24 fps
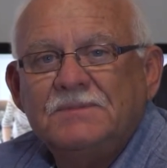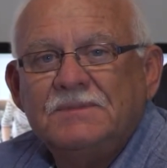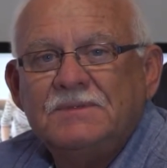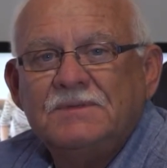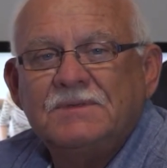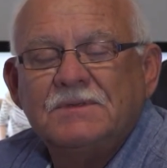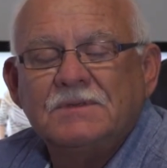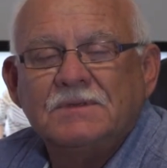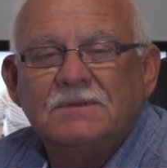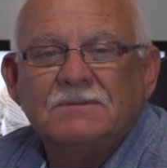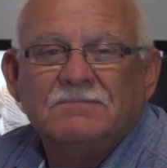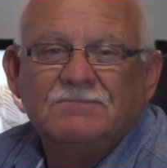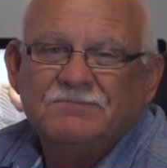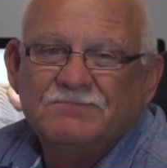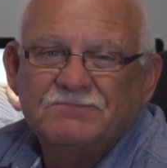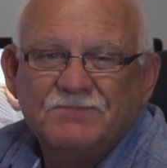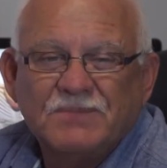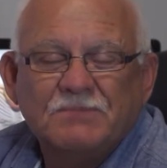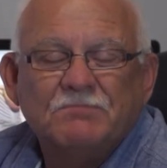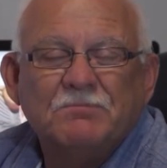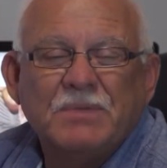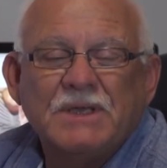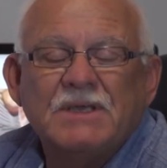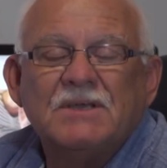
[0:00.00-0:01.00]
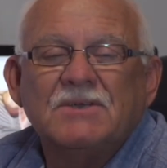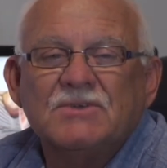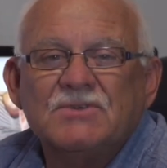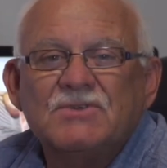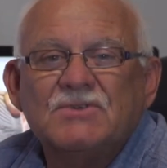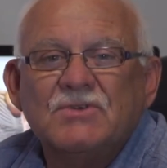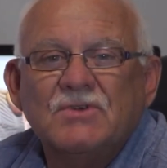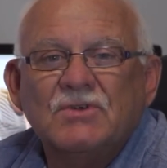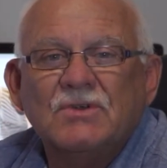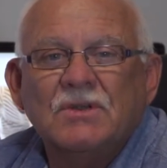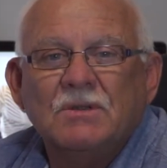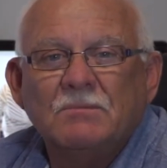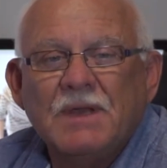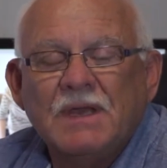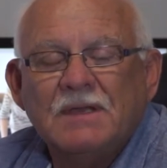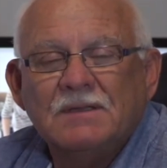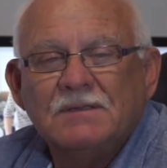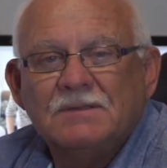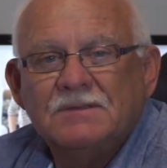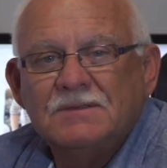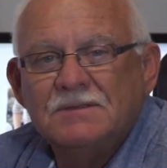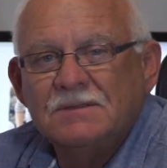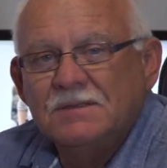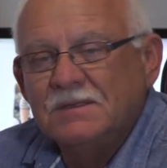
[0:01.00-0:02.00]
to be concerned
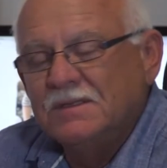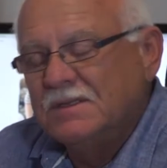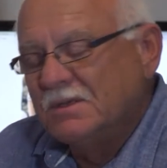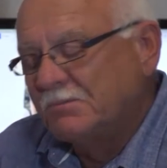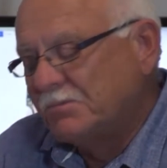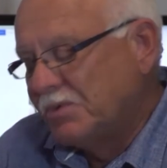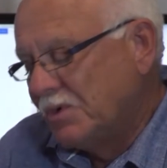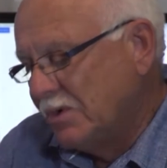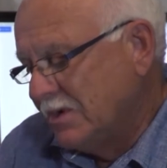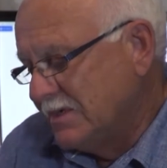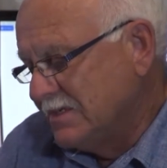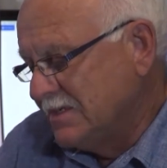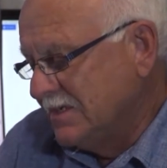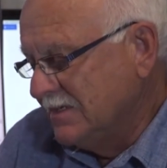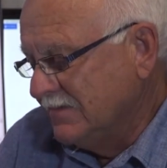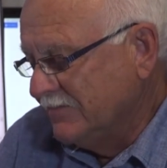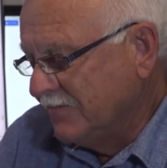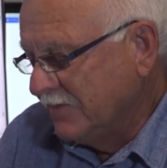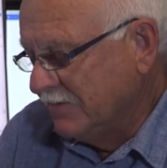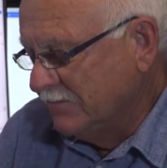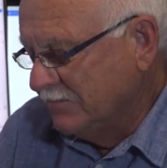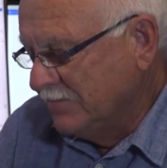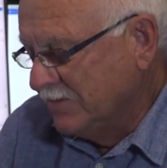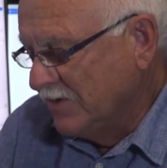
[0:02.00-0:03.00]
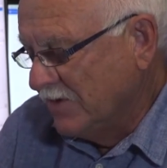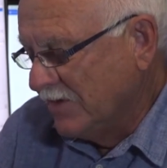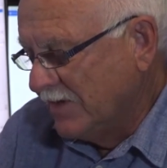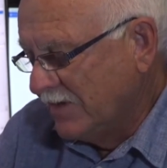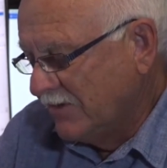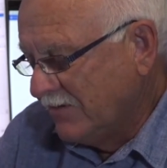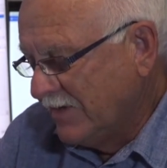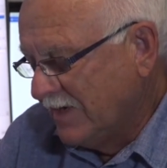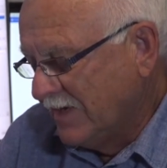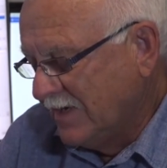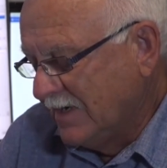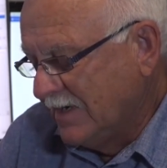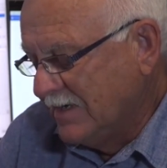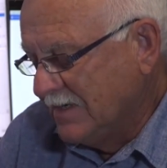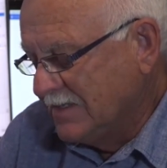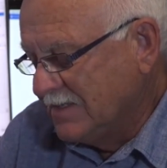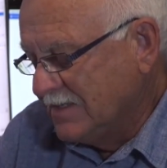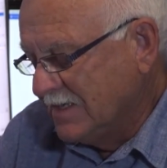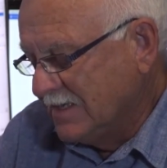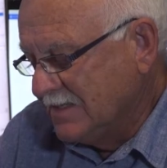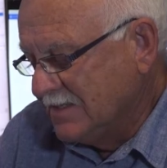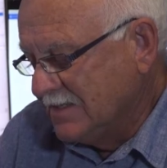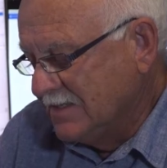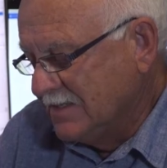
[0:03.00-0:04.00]
about the pricing from non-accredited
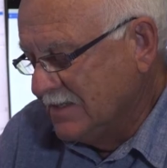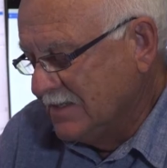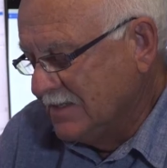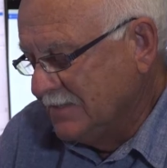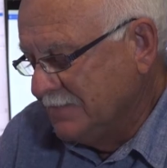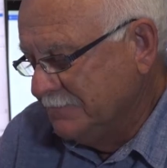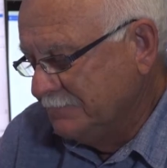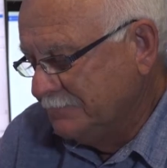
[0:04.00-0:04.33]
assessors.